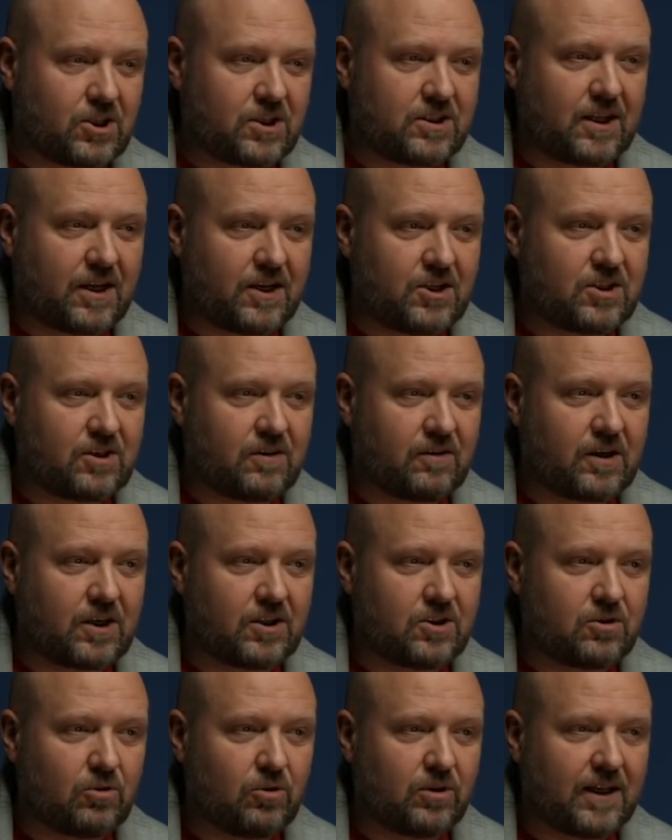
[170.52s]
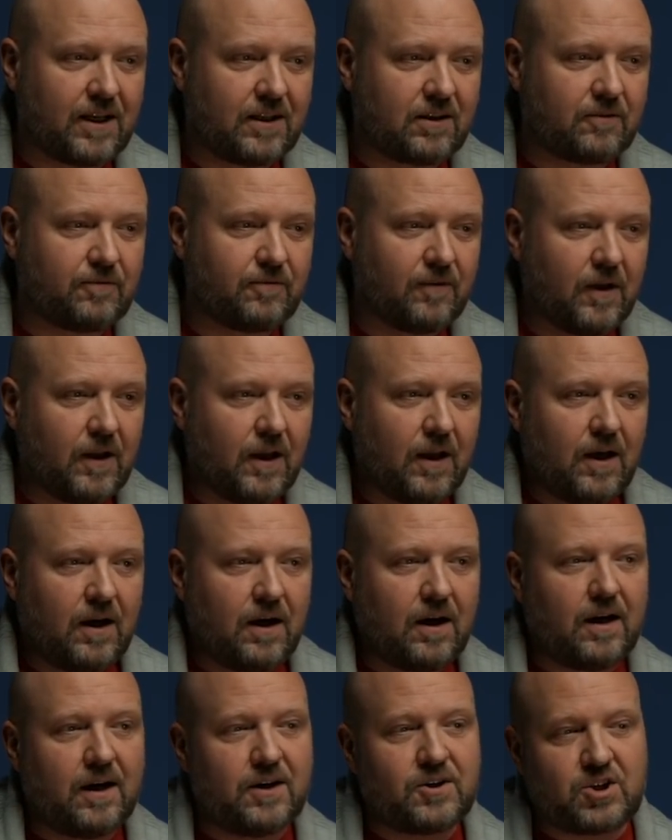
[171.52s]
of our historical consultants
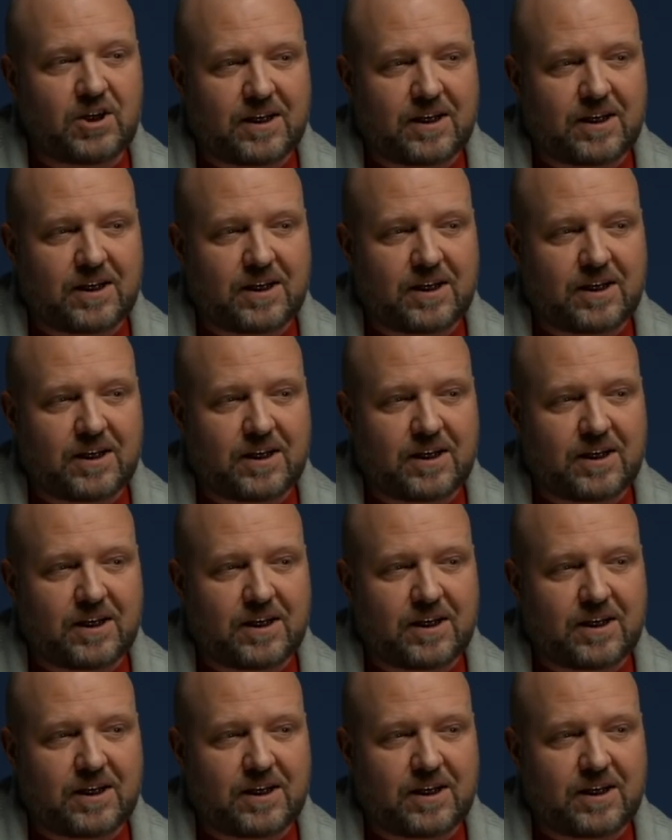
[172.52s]
frequently